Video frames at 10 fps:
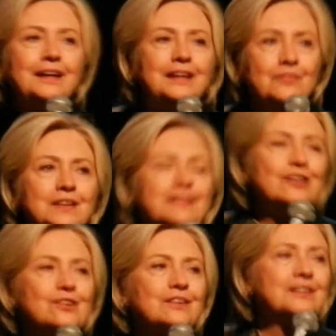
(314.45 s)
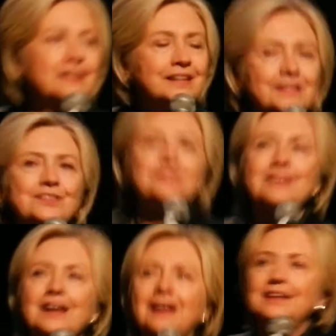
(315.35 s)
giving their kids
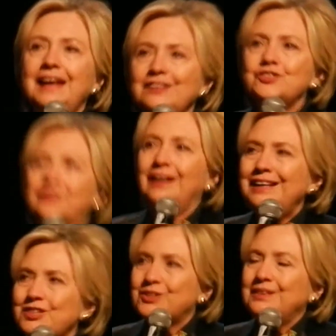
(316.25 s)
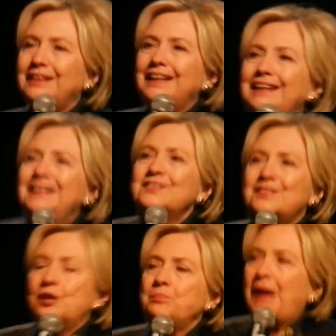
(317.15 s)
an education
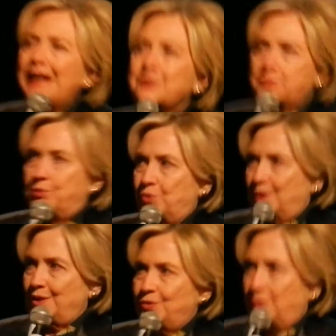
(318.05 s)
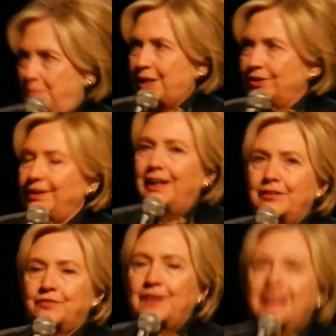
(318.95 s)
is their passport to a better
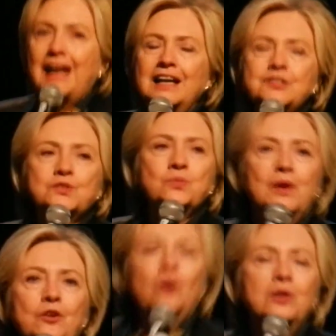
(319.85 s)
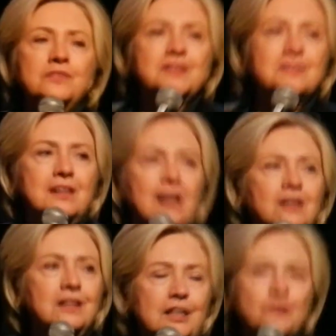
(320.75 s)
life. And I just want all of us in
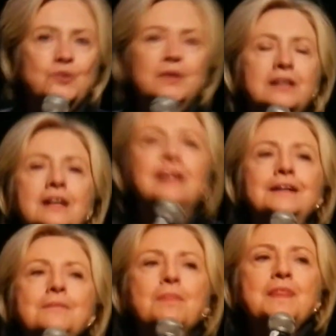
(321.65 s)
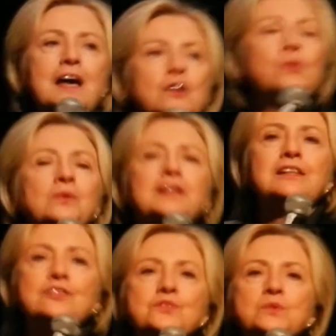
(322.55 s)
our country not
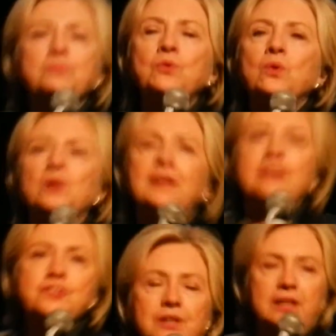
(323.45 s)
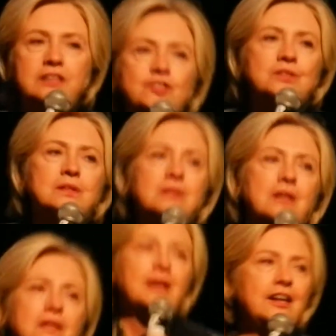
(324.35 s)
only to support education
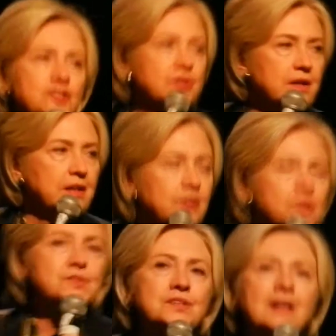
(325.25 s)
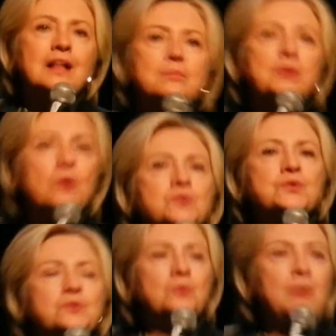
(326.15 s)
and educators, but
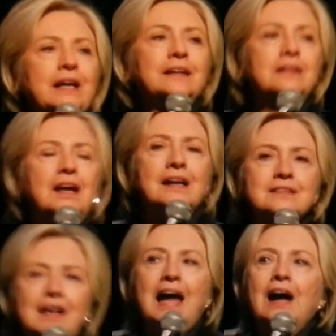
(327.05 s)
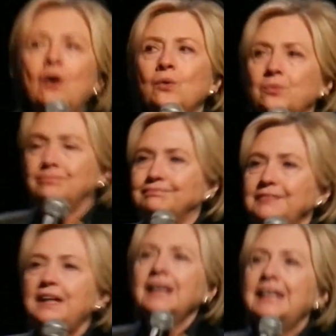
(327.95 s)
also to recognize how
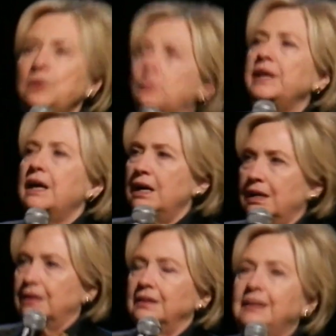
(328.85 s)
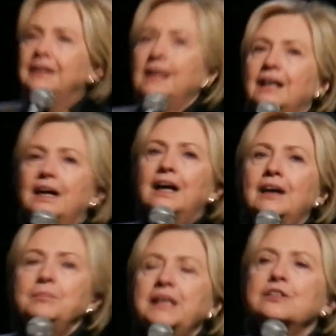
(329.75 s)
lucky we
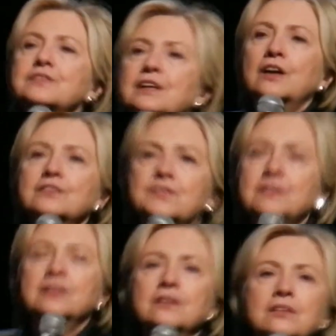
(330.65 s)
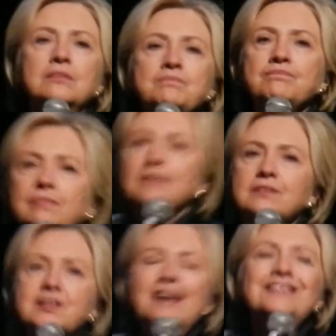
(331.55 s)
are, because there are
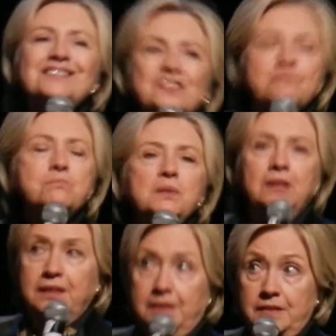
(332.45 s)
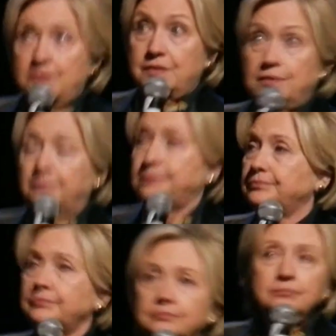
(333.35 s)
still tens of millions
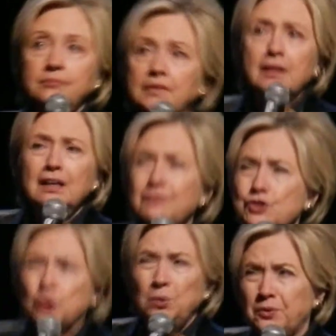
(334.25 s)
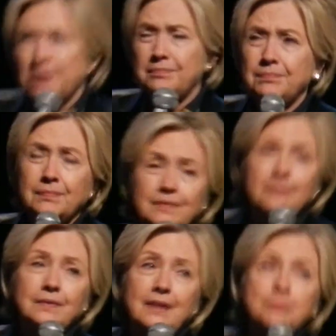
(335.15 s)
of children,
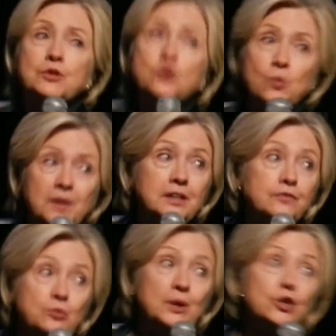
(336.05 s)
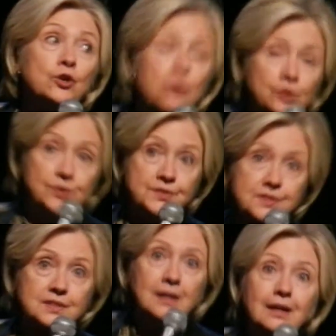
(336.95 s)
a majority of whom are
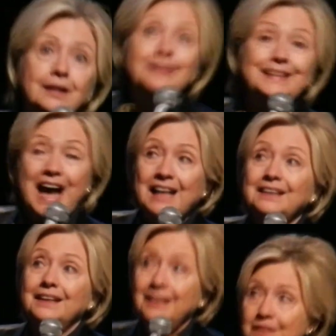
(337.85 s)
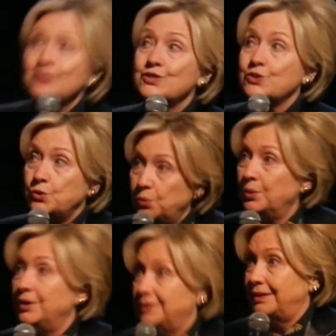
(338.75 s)
girls, not in
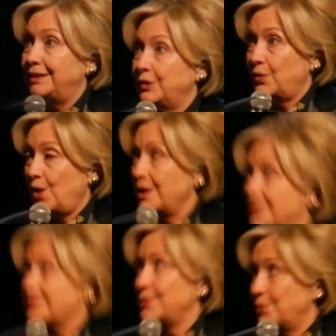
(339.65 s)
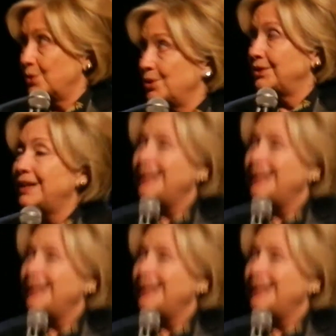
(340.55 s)
school across the world.